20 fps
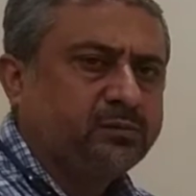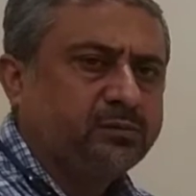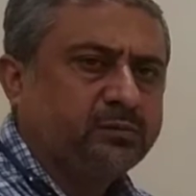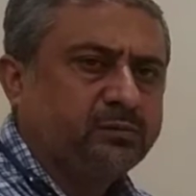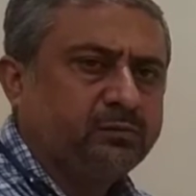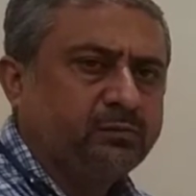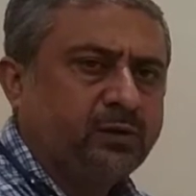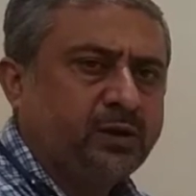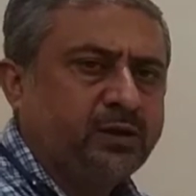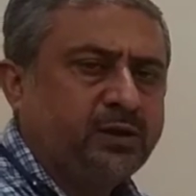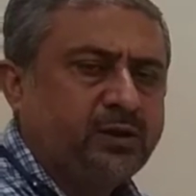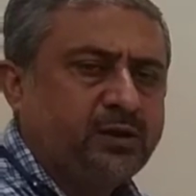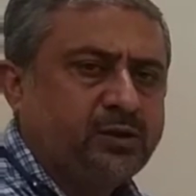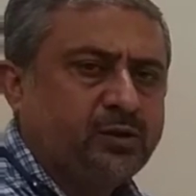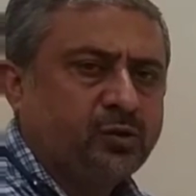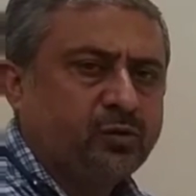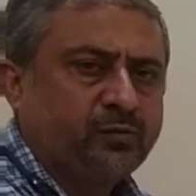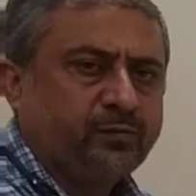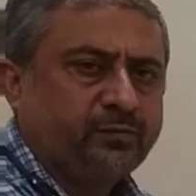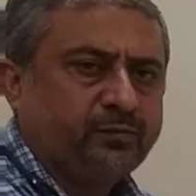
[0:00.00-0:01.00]
1
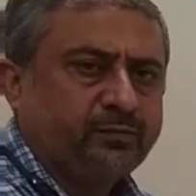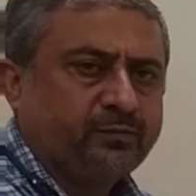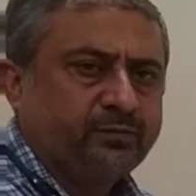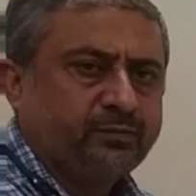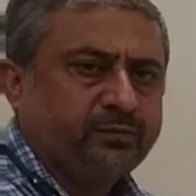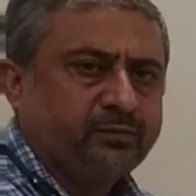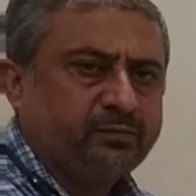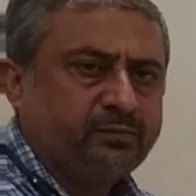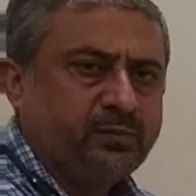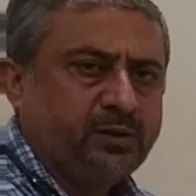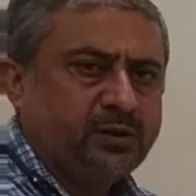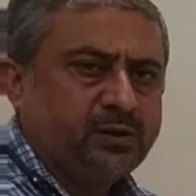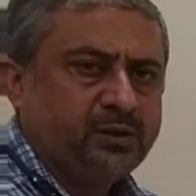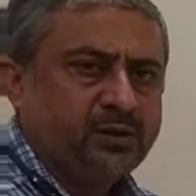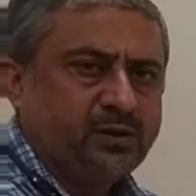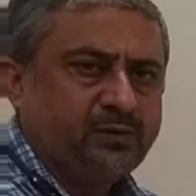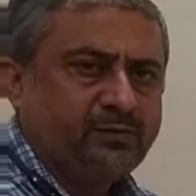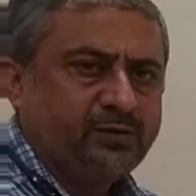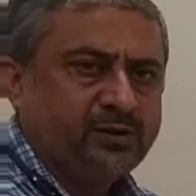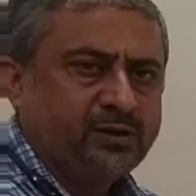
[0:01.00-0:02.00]
liter of milk,
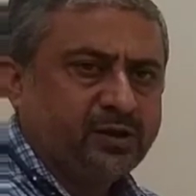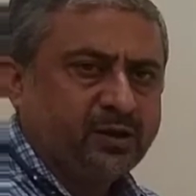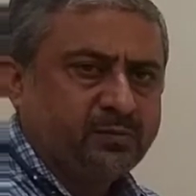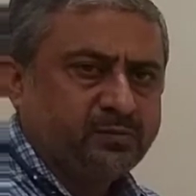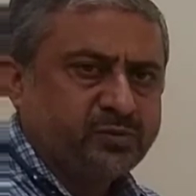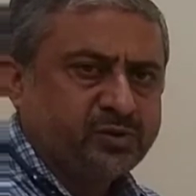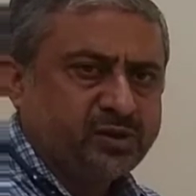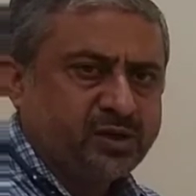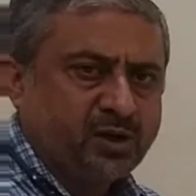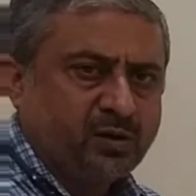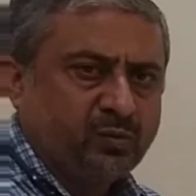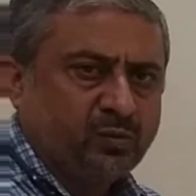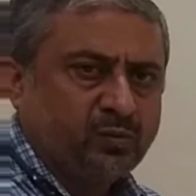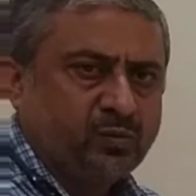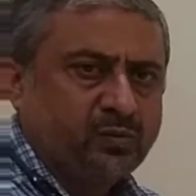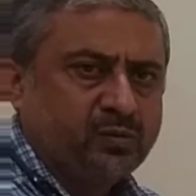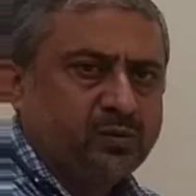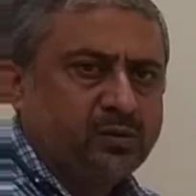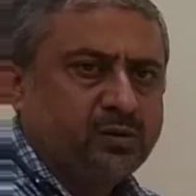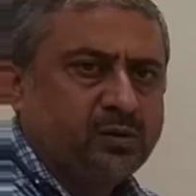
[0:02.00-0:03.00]
if it comes down,
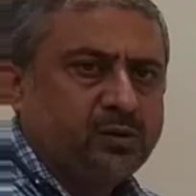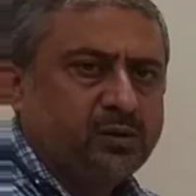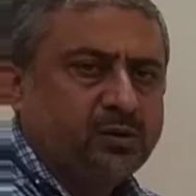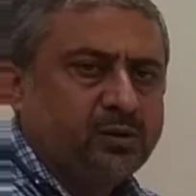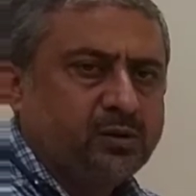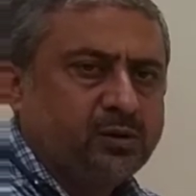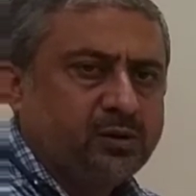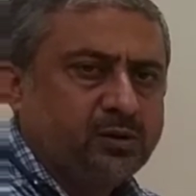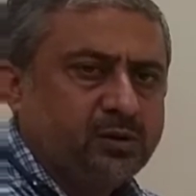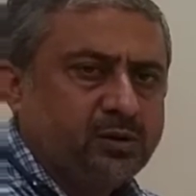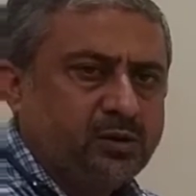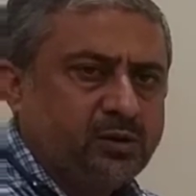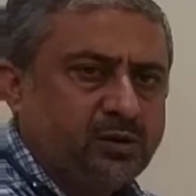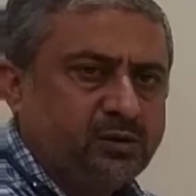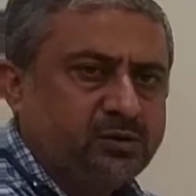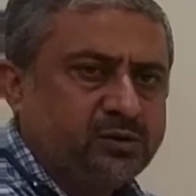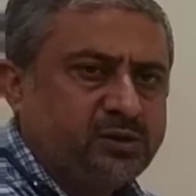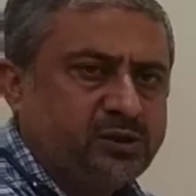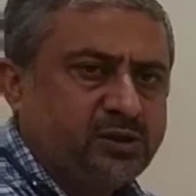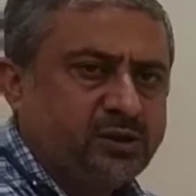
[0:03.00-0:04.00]

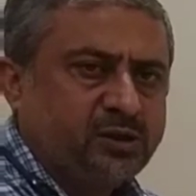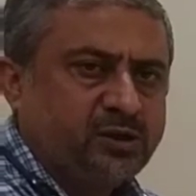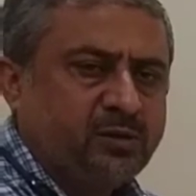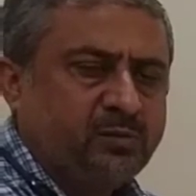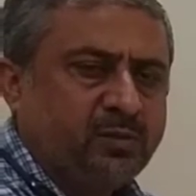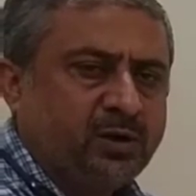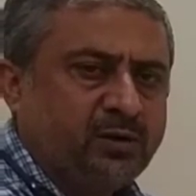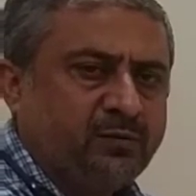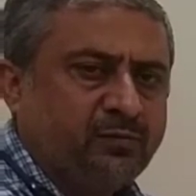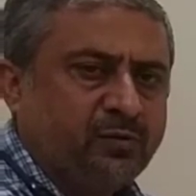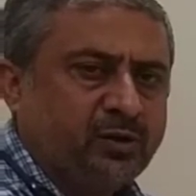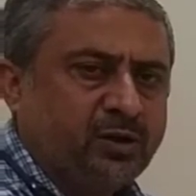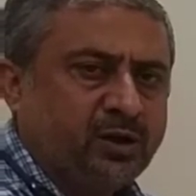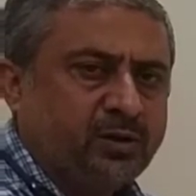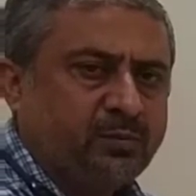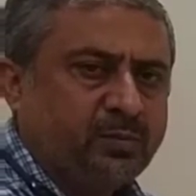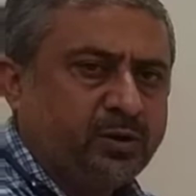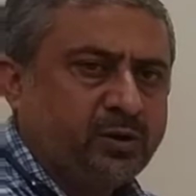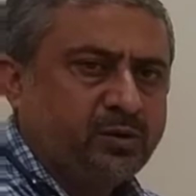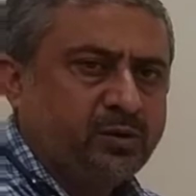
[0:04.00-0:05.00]
you'll see the demand for that
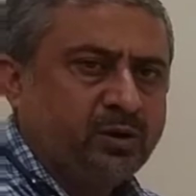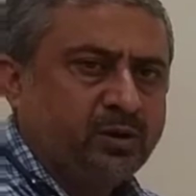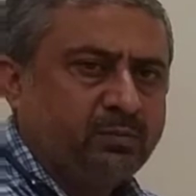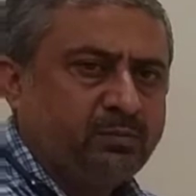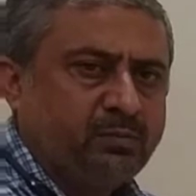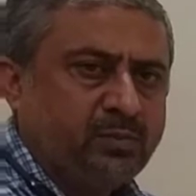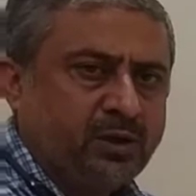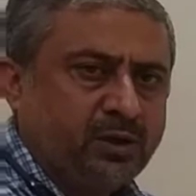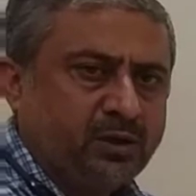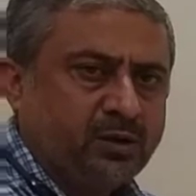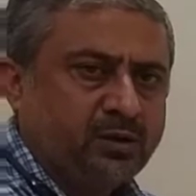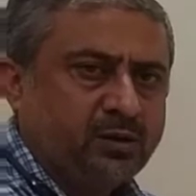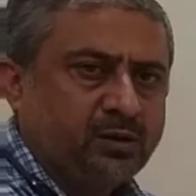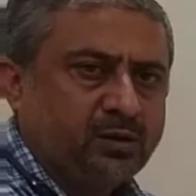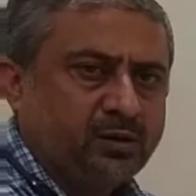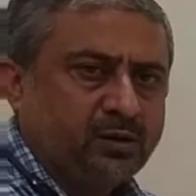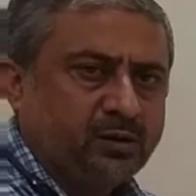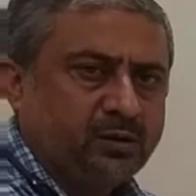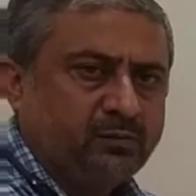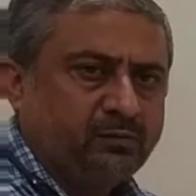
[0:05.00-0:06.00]
particular milk
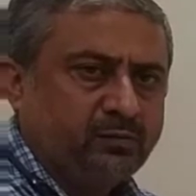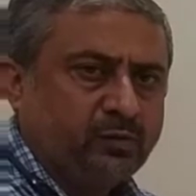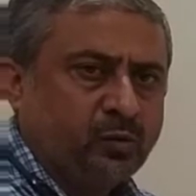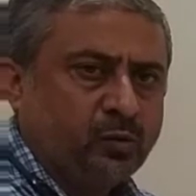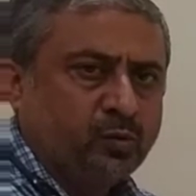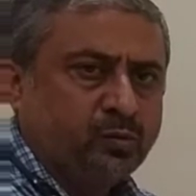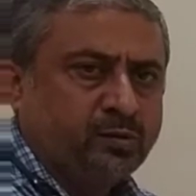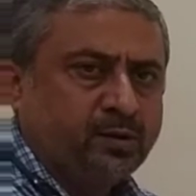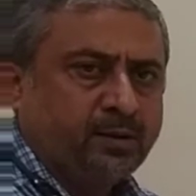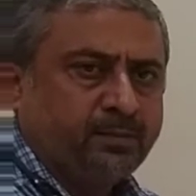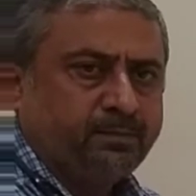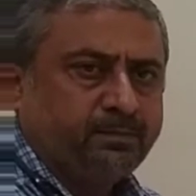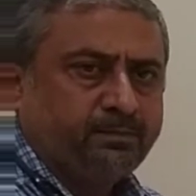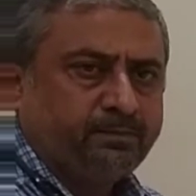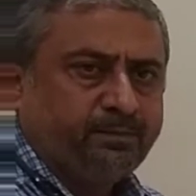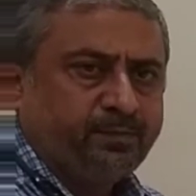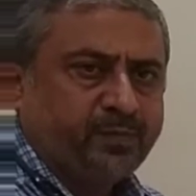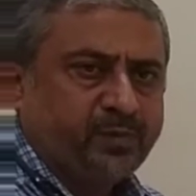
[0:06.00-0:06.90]
goes up.